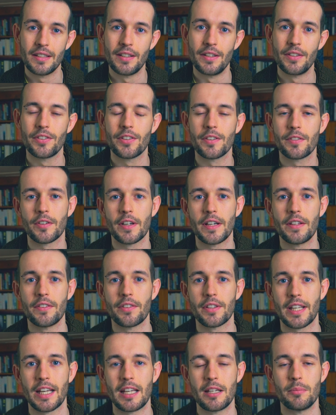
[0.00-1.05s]
This is a phrase
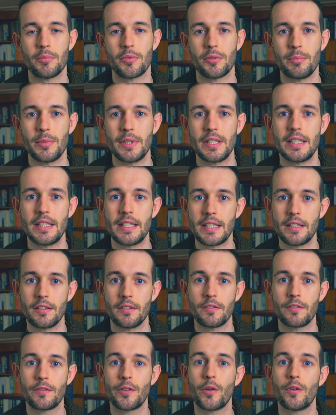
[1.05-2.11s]
that came to me
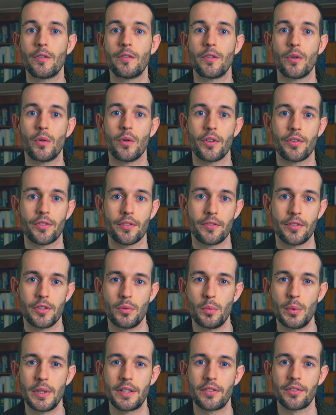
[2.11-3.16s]
in full force a few
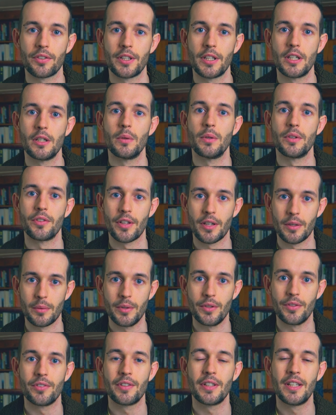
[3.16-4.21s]
weeks ago as I
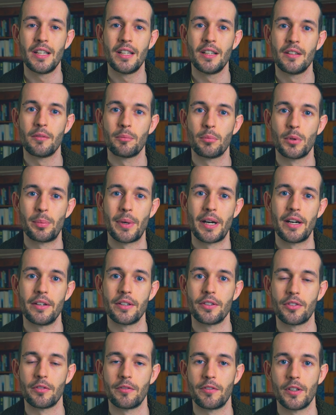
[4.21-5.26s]
was
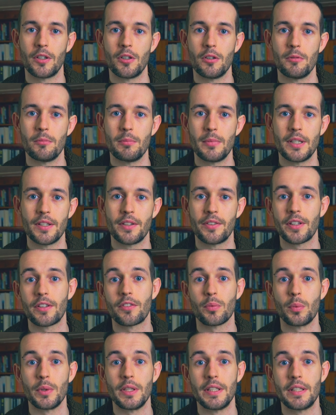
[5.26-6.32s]
preparing to film a
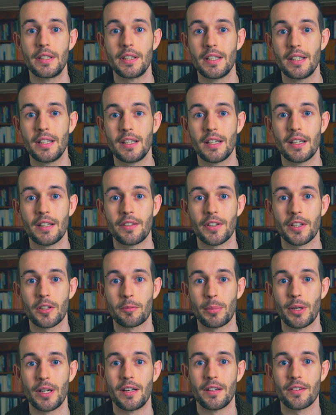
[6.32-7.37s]

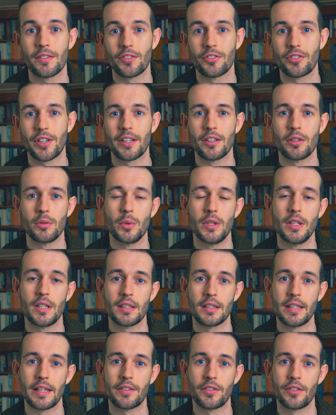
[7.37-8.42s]
six-part shadow
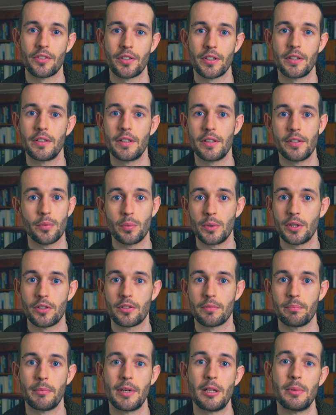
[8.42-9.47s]
work lecture series,
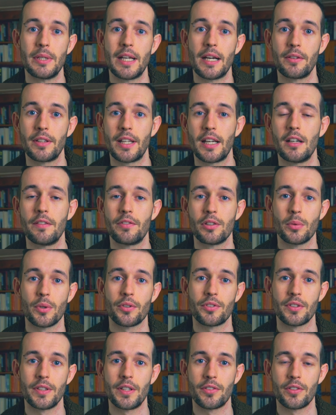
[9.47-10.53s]
which may be out now if you're
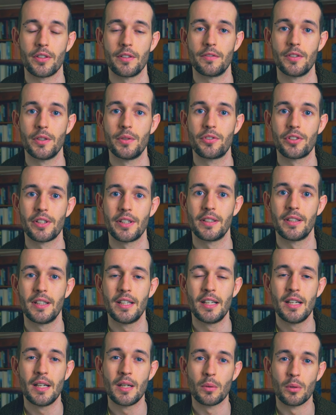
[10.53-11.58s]
watching this in the future,
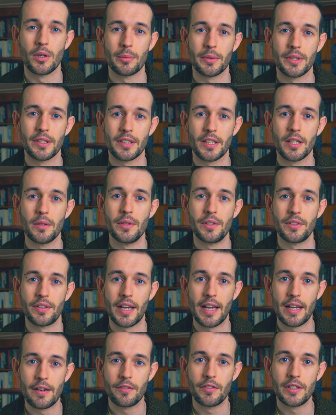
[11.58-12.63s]
where I'm going to go into
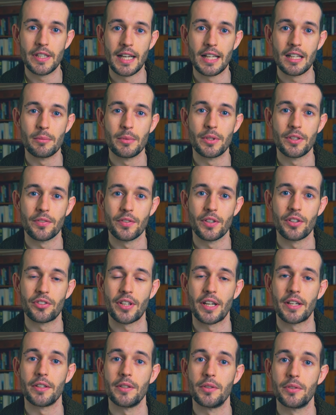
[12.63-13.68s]
every element of the
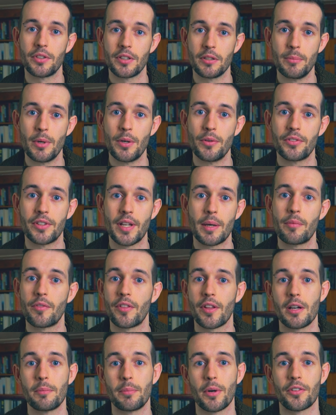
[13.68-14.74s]
shadow to the most depth
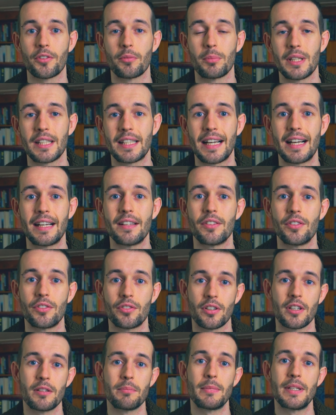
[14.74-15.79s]
that I possibly can to
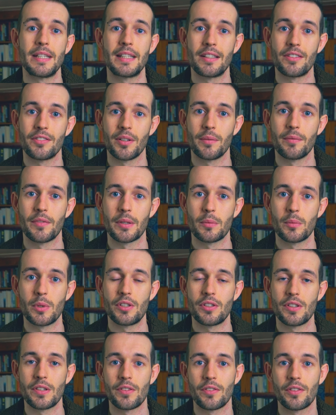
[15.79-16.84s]
try and make it something
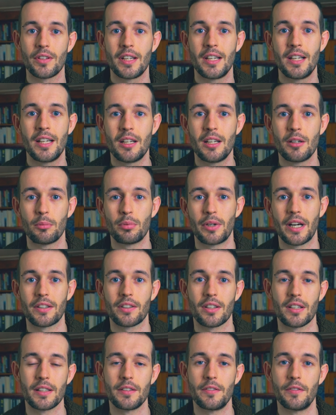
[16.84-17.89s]
which is
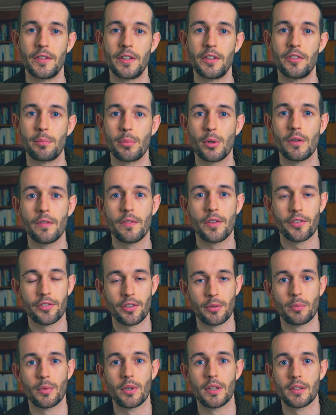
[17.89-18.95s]
practically feasible for
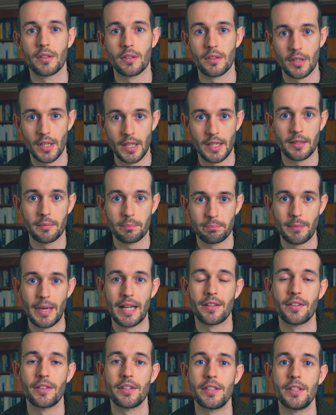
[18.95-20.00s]
someone like
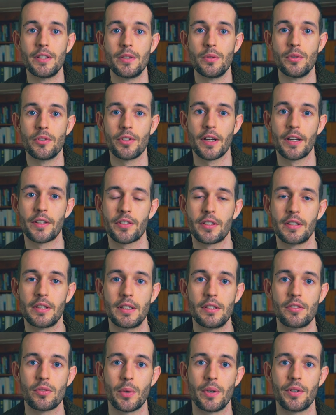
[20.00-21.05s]
Mandy, who's asking
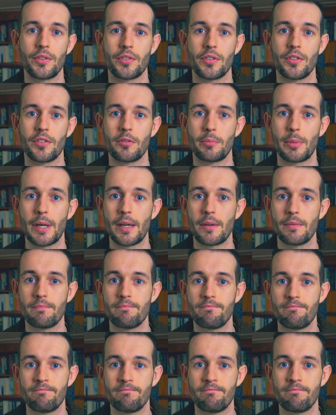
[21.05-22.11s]
these questions about:
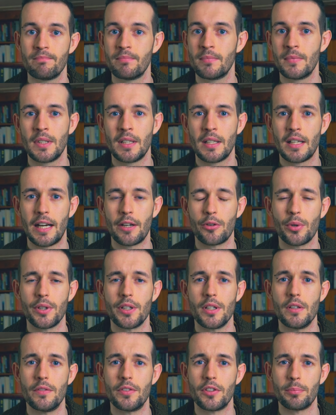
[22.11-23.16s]
how do I
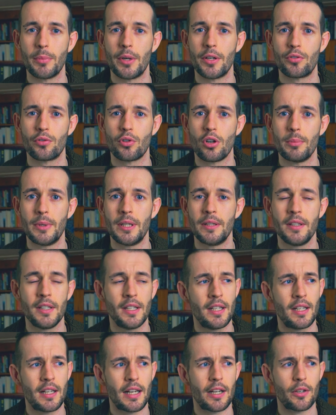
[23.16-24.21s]
know if it's my trauma?
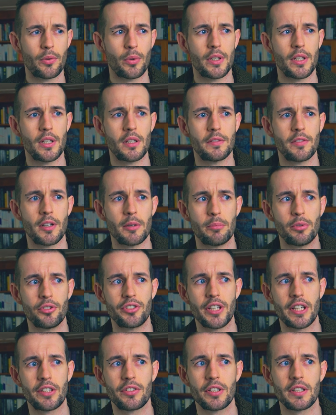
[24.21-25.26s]
How do I know if I'm
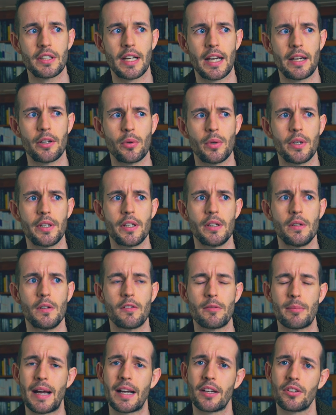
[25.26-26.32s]
projecting? How do I know
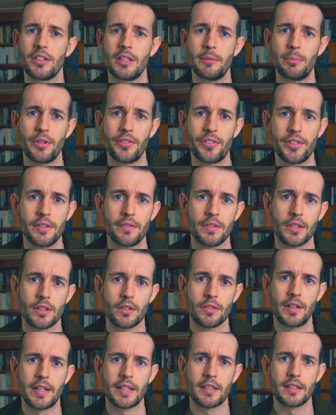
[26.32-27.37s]
if I'm actually perceiving
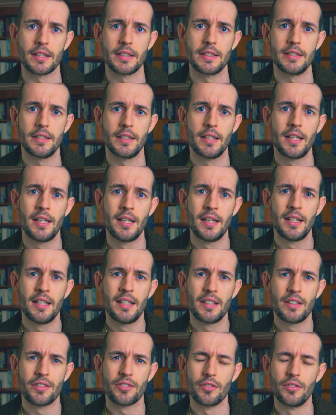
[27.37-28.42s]
correctly?
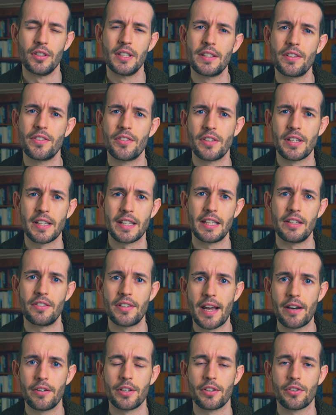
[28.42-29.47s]
It's a really sticky
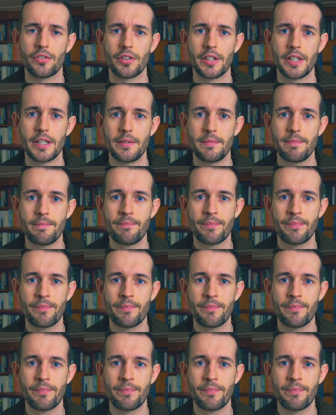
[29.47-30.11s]
territory.